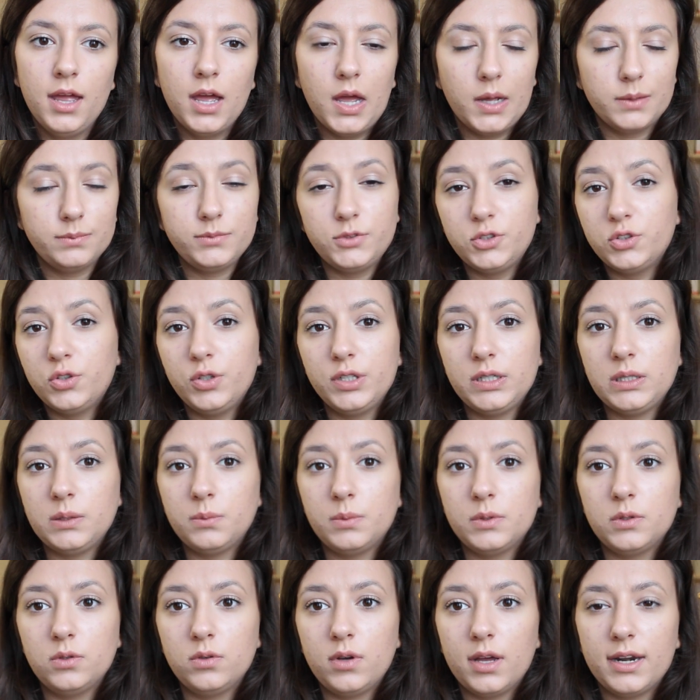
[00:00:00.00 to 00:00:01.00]
I'm sure you
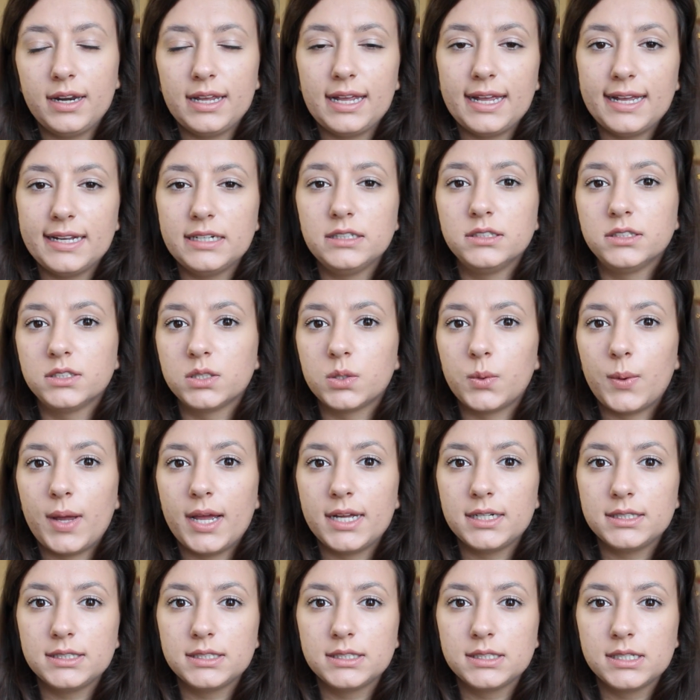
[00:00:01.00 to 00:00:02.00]
will kind of get into
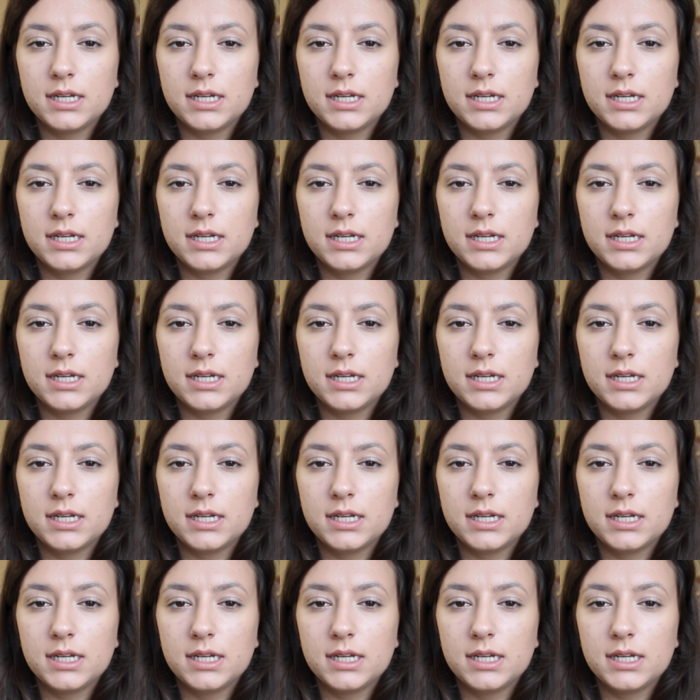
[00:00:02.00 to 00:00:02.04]
it.